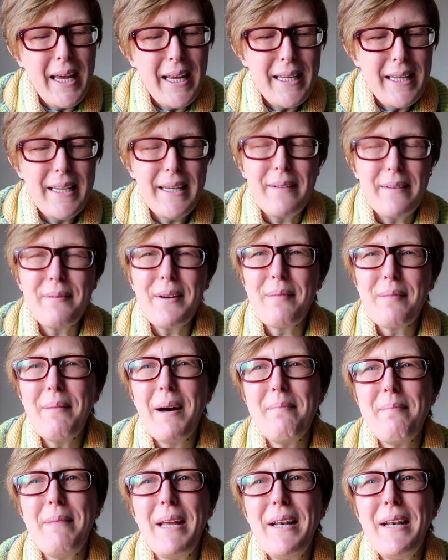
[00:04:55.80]
yeah, with
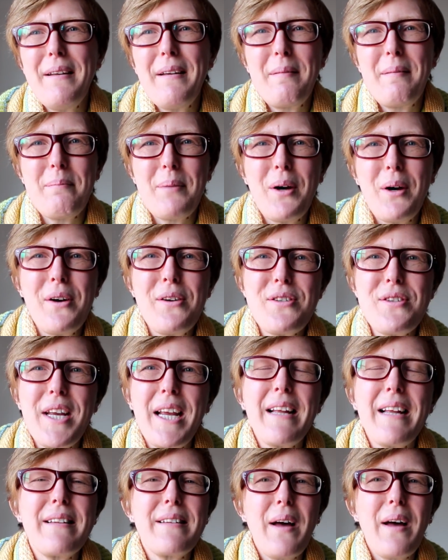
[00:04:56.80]
my mending
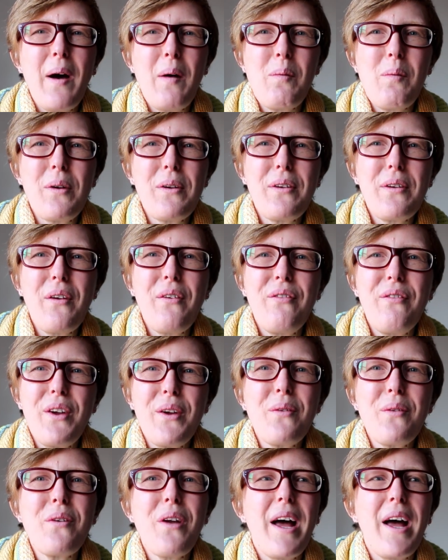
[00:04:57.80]
projects, I want to
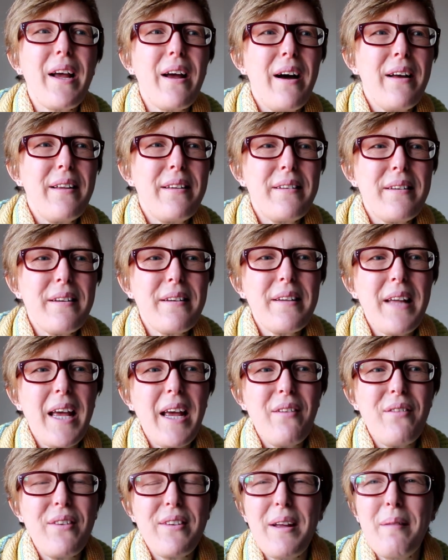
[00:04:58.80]
feel like I still
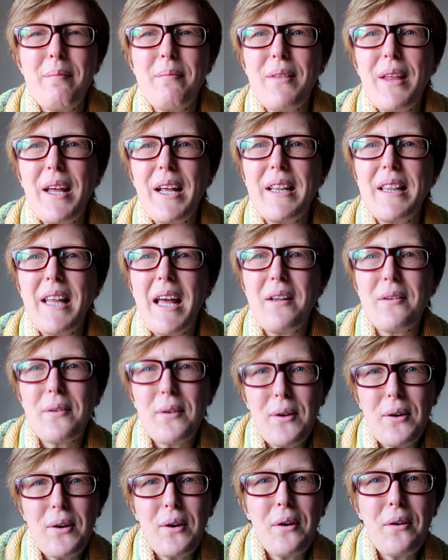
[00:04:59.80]
have something that's
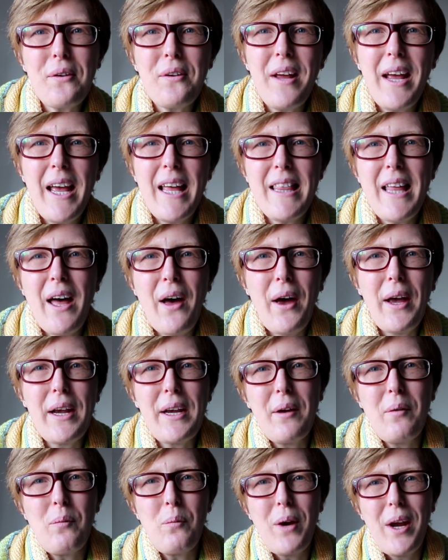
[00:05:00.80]
good that I
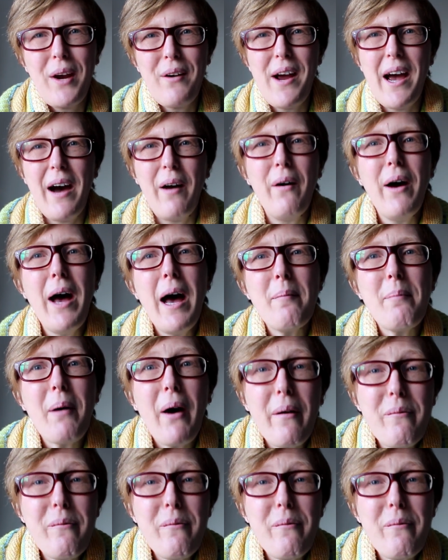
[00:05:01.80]
can wear out. But